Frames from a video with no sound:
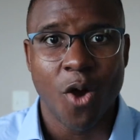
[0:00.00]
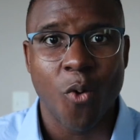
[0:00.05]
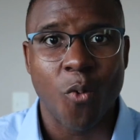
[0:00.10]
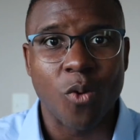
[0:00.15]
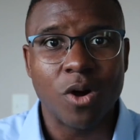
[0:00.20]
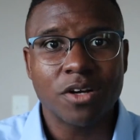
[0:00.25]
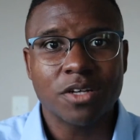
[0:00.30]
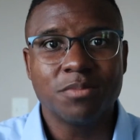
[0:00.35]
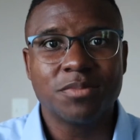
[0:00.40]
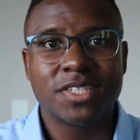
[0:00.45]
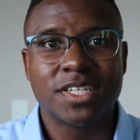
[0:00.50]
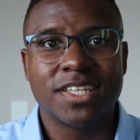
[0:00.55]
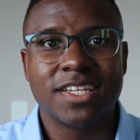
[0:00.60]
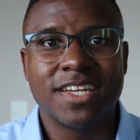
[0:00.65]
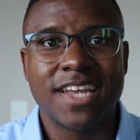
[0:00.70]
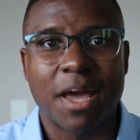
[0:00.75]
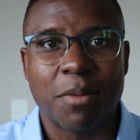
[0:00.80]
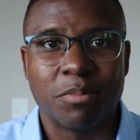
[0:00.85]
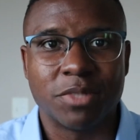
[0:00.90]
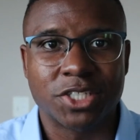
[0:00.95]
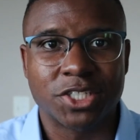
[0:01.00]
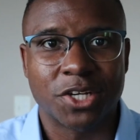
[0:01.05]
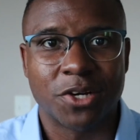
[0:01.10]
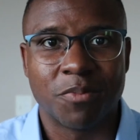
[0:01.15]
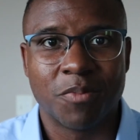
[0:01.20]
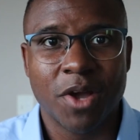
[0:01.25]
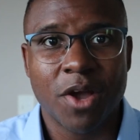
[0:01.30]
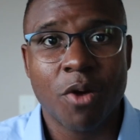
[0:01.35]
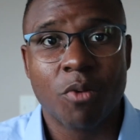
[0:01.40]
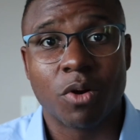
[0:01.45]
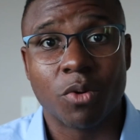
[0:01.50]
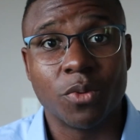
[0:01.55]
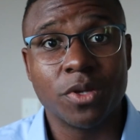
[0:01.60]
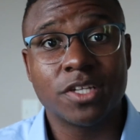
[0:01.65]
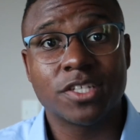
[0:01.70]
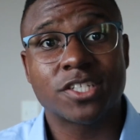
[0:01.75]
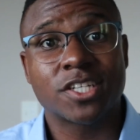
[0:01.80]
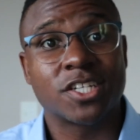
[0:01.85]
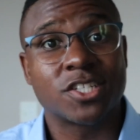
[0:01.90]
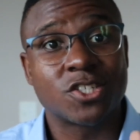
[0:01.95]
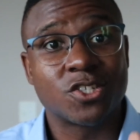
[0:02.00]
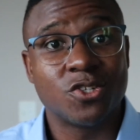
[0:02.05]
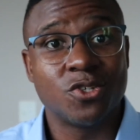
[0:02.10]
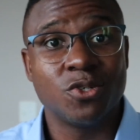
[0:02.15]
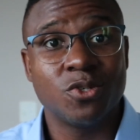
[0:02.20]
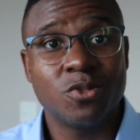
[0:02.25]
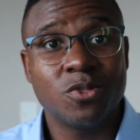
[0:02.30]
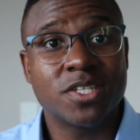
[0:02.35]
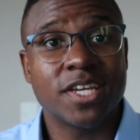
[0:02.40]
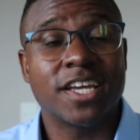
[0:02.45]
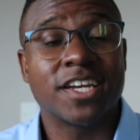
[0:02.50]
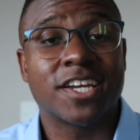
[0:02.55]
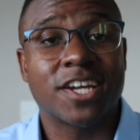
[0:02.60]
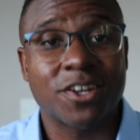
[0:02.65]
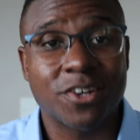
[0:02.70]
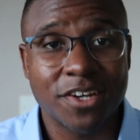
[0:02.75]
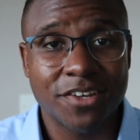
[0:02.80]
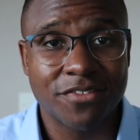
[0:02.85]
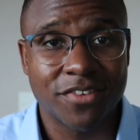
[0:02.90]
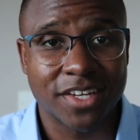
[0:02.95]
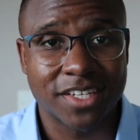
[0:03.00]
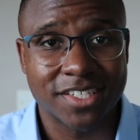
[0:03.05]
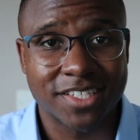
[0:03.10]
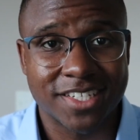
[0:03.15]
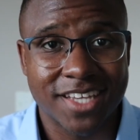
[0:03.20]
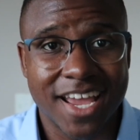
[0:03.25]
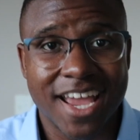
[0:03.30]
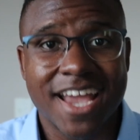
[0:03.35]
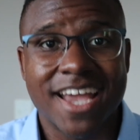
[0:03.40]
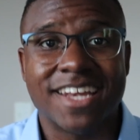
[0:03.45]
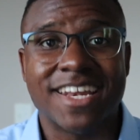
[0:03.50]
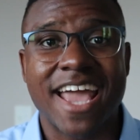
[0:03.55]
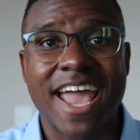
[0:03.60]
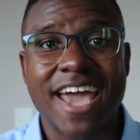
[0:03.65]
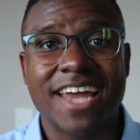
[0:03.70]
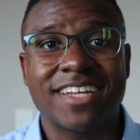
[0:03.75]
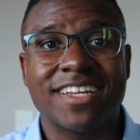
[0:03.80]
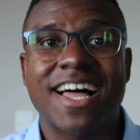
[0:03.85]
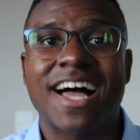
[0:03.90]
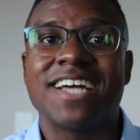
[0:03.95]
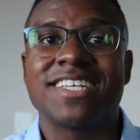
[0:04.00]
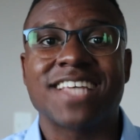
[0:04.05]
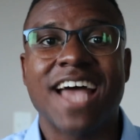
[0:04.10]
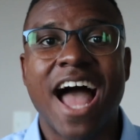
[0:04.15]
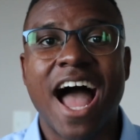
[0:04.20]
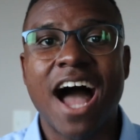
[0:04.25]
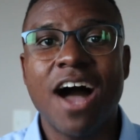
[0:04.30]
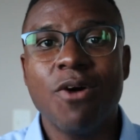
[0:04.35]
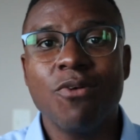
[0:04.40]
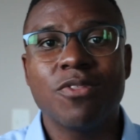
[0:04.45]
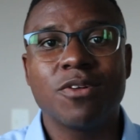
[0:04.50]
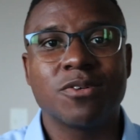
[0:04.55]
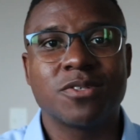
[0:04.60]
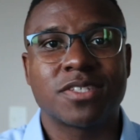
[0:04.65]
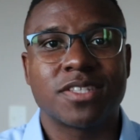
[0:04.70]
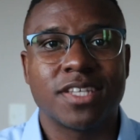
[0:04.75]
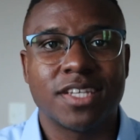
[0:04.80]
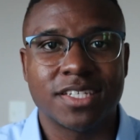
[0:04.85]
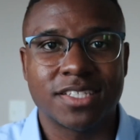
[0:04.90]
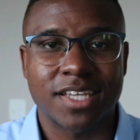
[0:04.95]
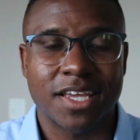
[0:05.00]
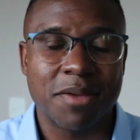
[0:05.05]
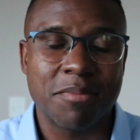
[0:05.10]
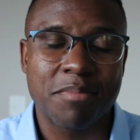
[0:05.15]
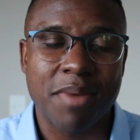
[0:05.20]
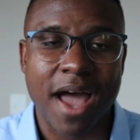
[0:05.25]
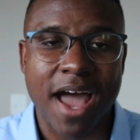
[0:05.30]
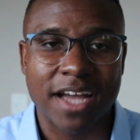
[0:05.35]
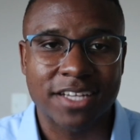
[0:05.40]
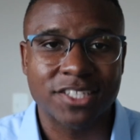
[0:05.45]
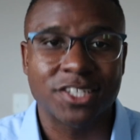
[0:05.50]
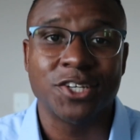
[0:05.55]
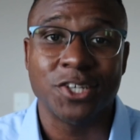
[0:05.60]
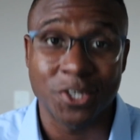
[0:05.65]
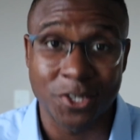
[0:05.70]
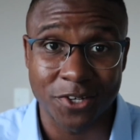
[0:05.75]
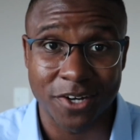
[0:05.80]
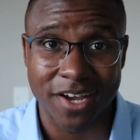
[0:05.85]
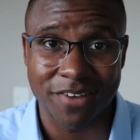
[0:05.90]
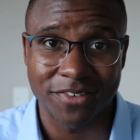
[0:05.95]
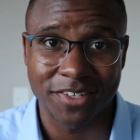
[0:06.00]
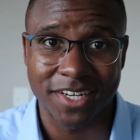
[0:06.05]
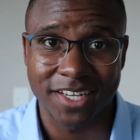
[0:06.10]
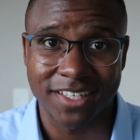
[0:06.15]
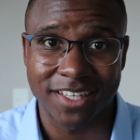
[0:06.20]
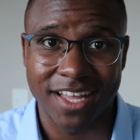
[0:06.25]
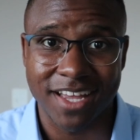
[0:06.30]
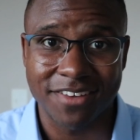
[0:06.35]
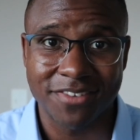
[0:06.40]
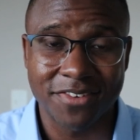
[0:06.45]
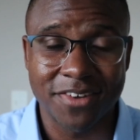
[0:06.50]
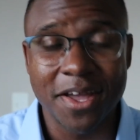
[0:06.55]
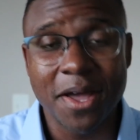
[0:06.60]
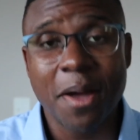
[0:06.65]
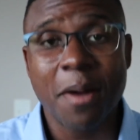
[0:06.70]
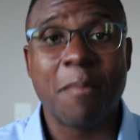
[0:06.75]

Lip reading: Welcome to the Netma Show, where we discuss news and current events and analyze how those things impact your everyday life.